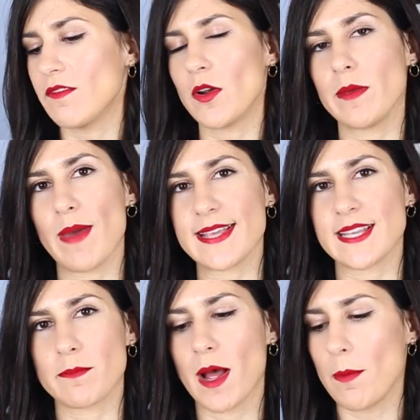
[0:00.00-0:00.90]
very
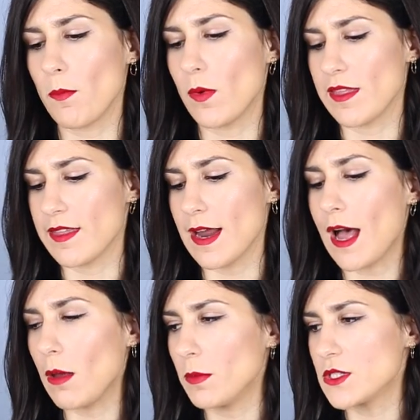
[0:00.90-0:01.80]
basic pump with an
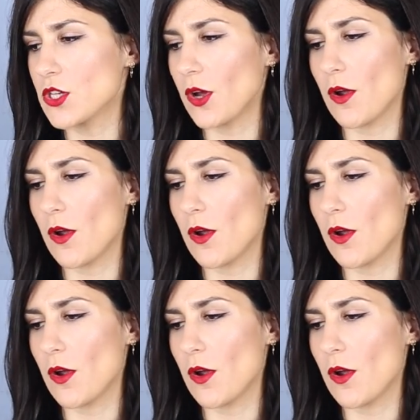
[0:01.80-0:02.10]
almond toe,